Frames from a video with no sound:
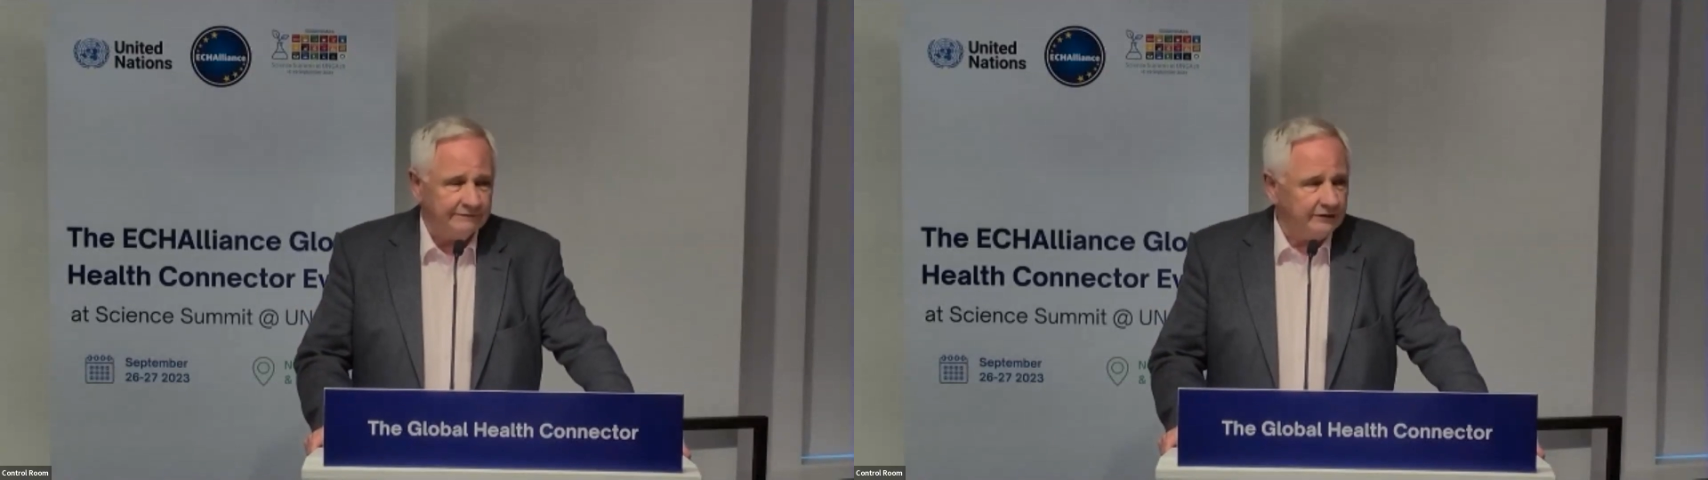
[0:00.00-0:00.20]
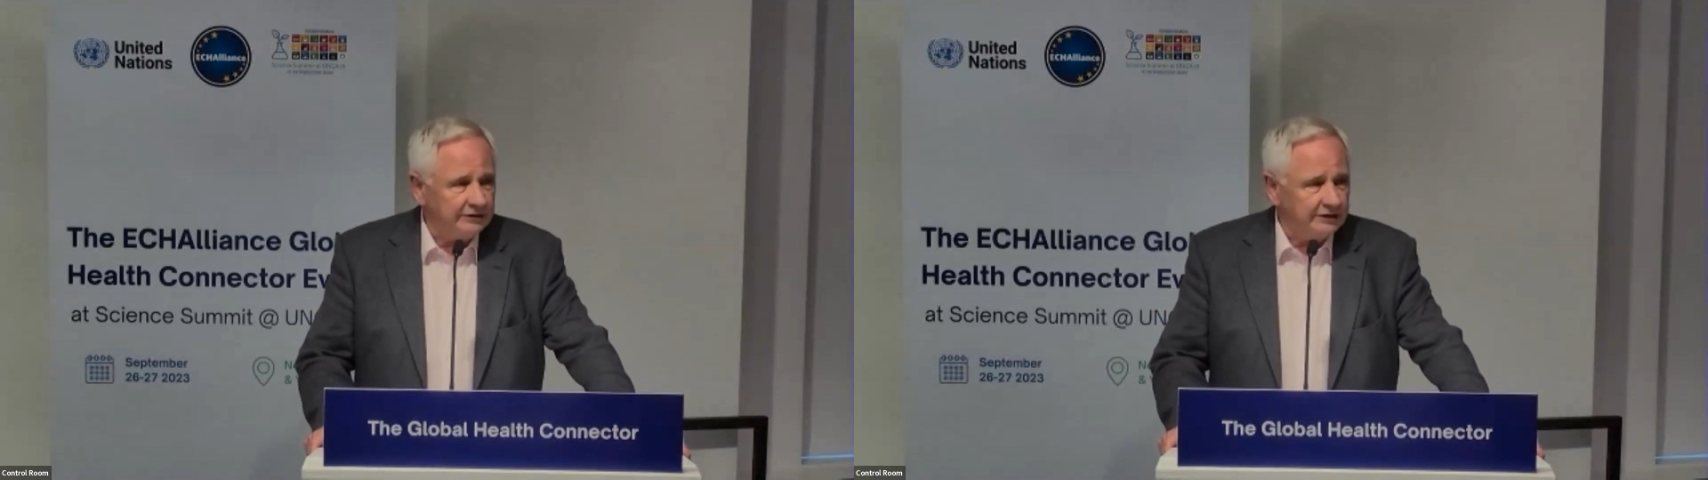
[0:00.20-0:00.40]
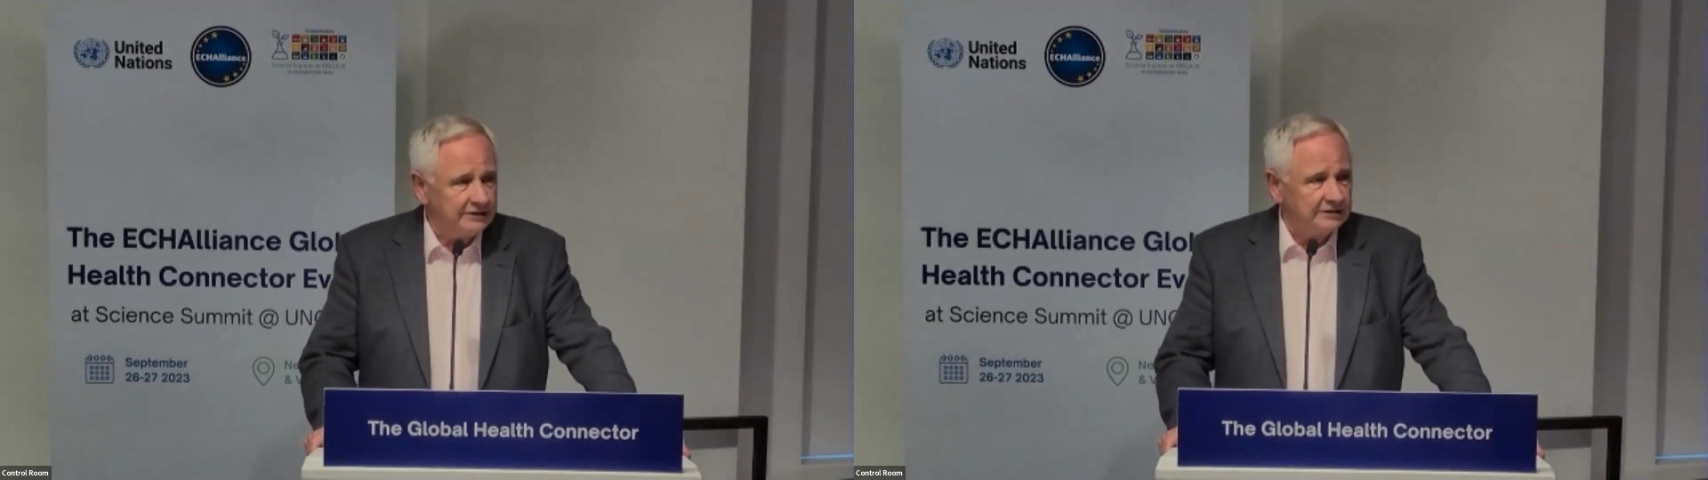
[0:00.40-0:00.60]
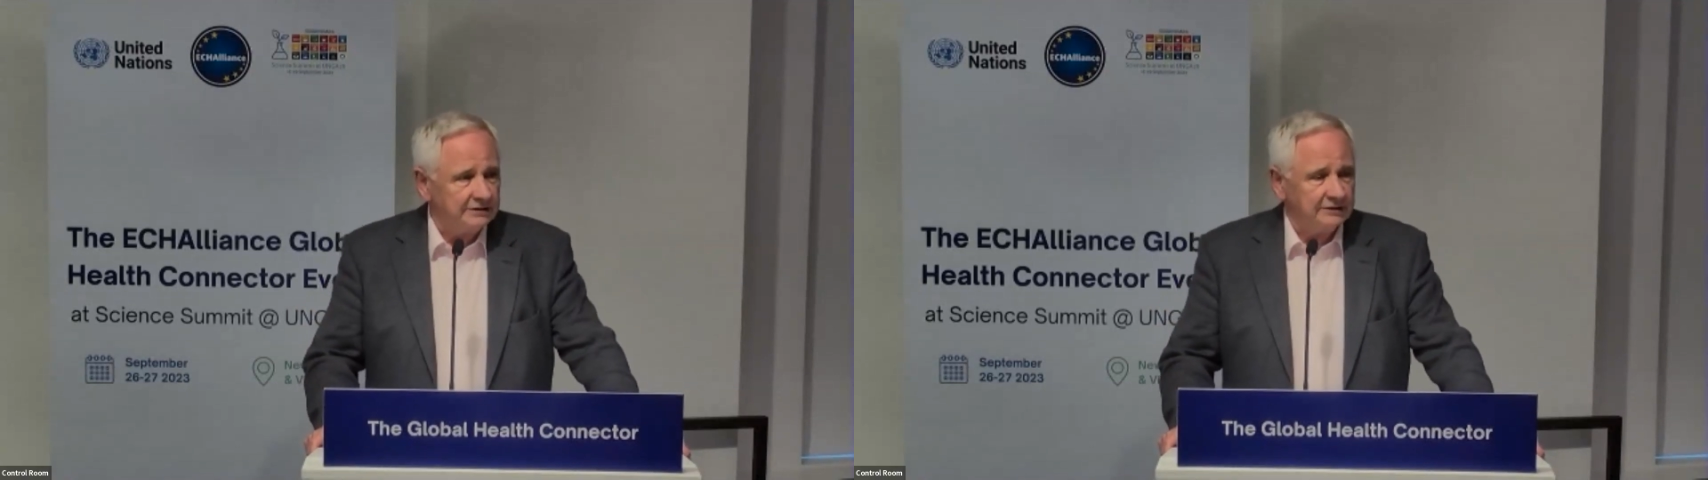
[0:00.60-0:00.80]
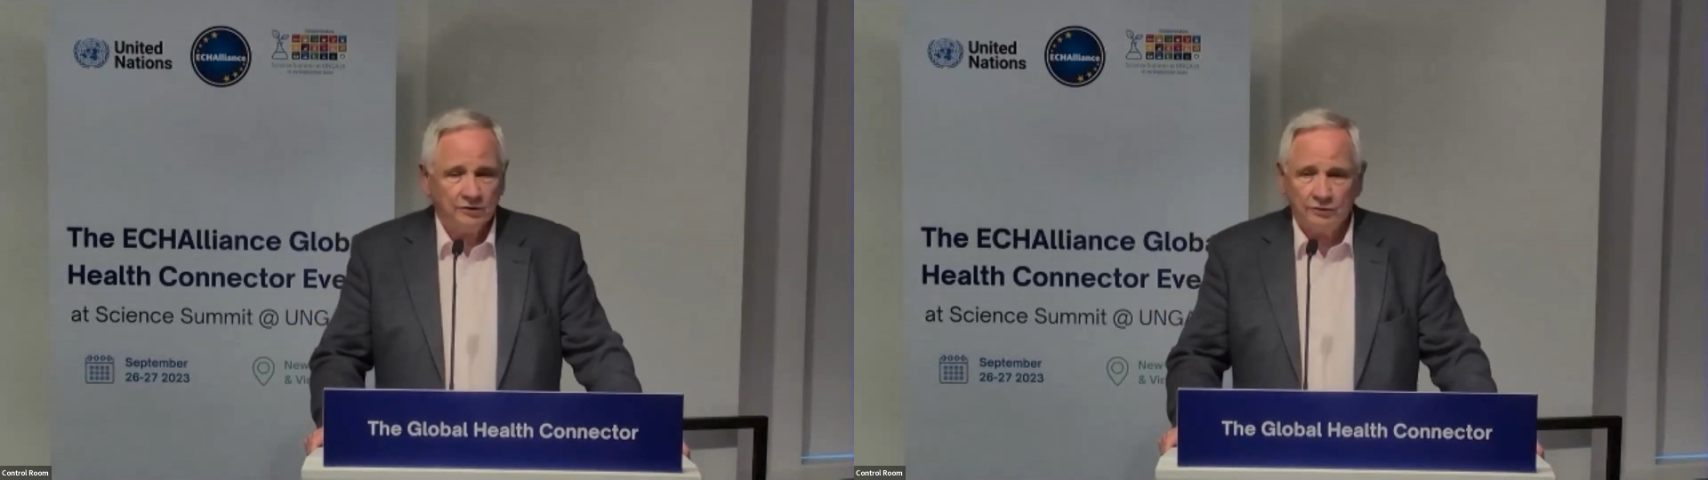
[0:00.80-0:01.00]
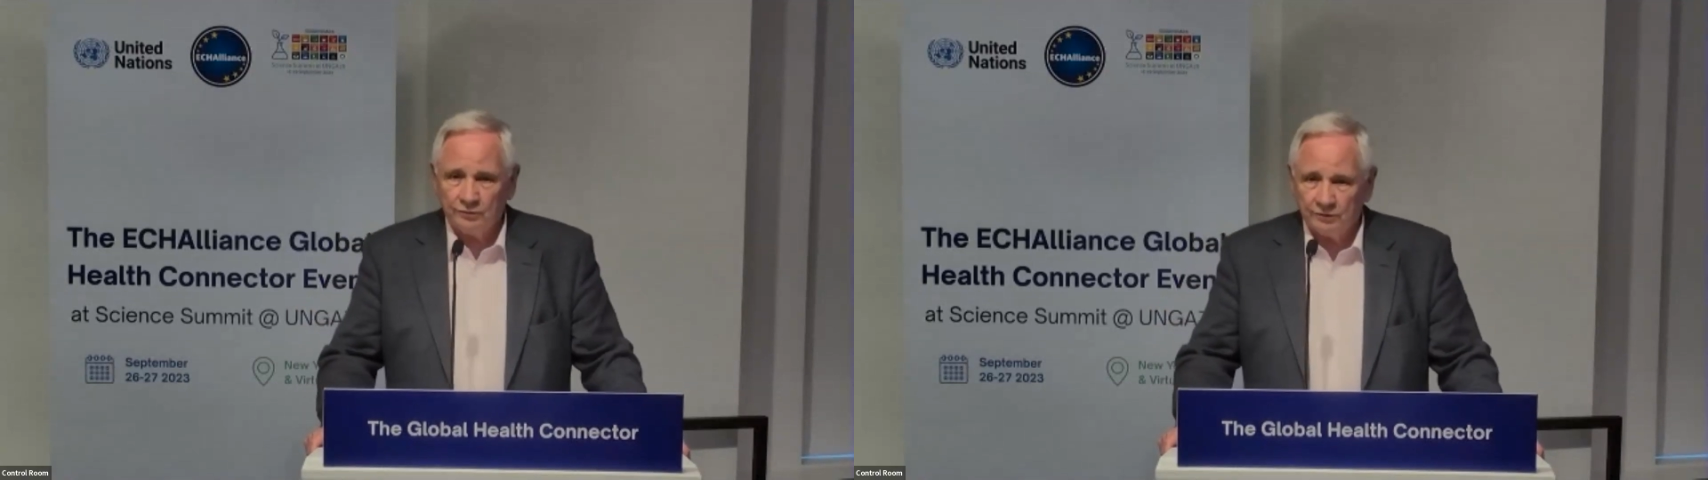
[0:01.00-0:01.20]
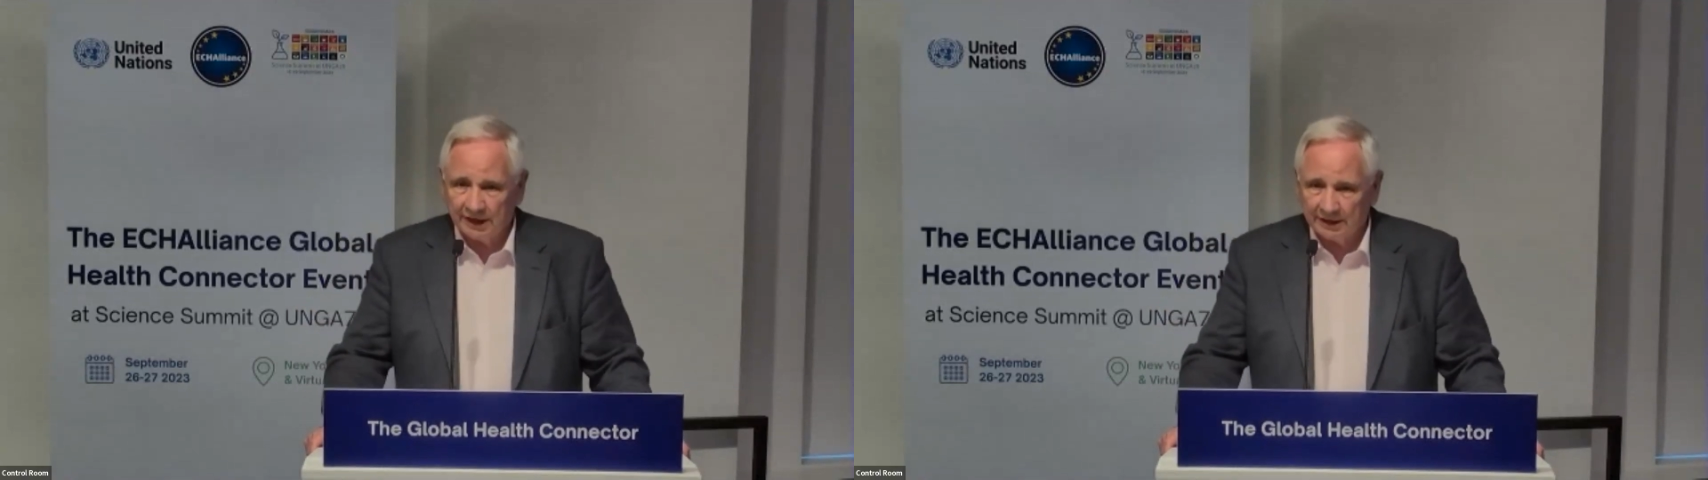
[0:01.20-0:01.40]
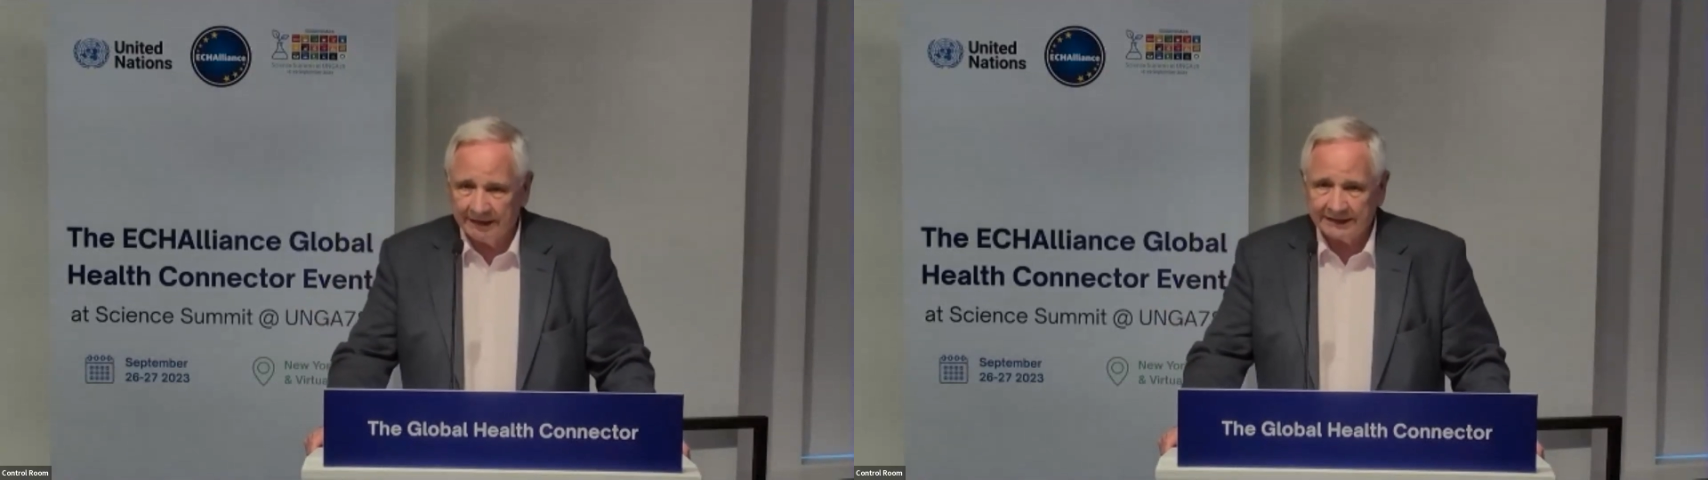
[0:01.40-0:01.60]
Foundation, who
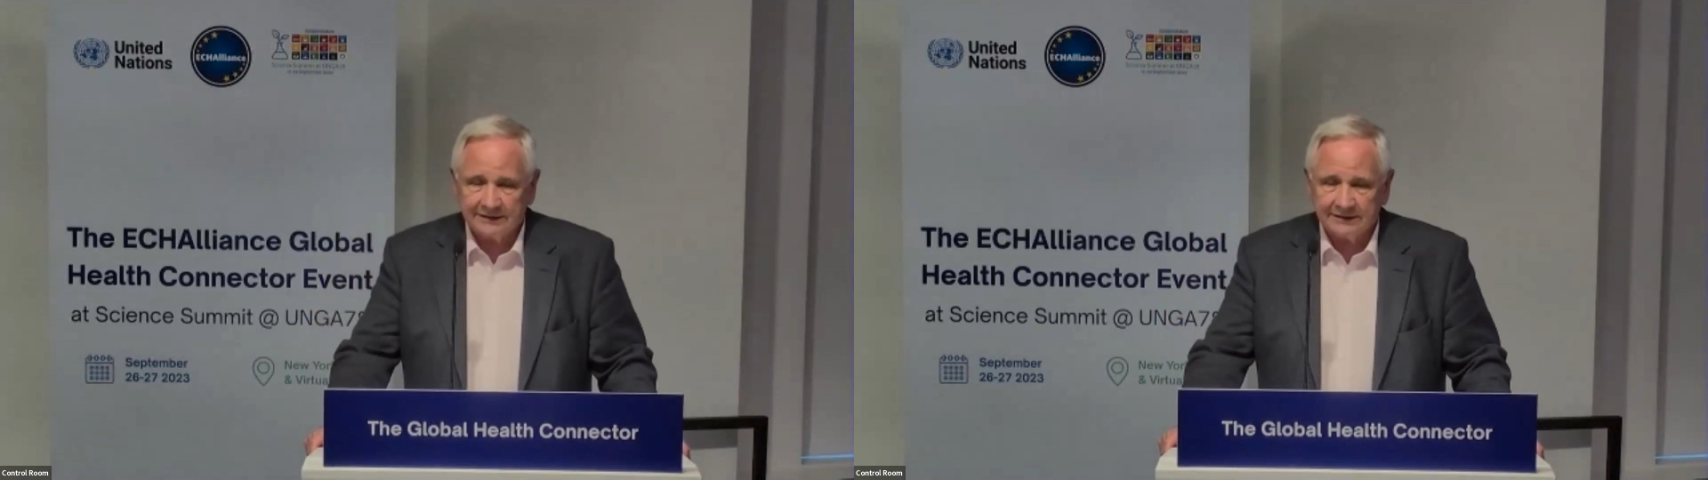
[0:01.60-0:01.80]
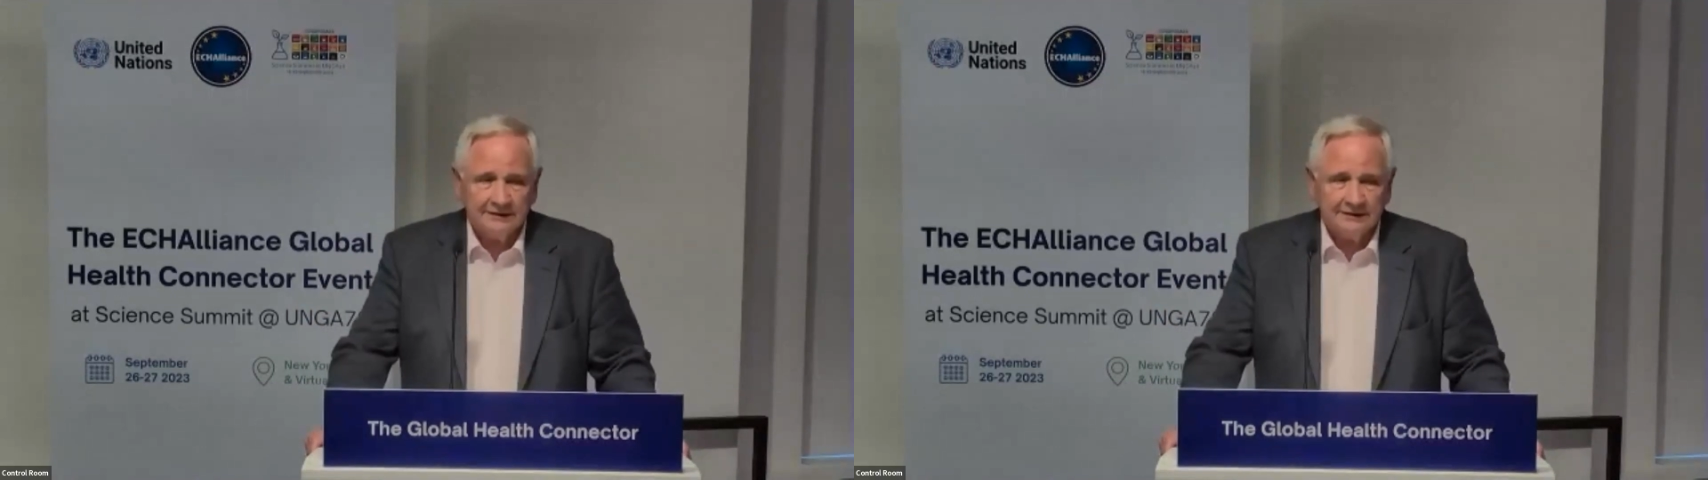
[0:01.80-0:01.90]
I met